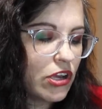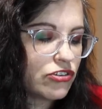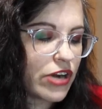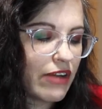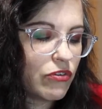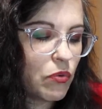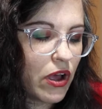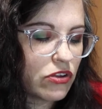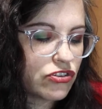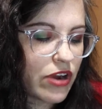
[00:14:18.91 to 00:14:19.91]
Travel
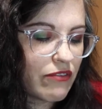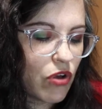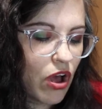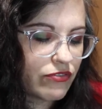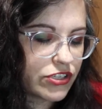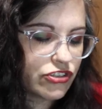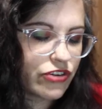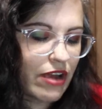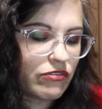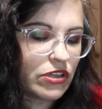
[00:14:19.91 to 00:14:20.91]
well, travel often,
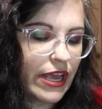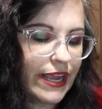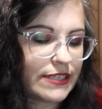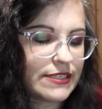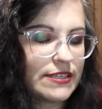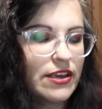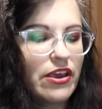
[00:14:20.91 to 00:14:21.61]
travel light.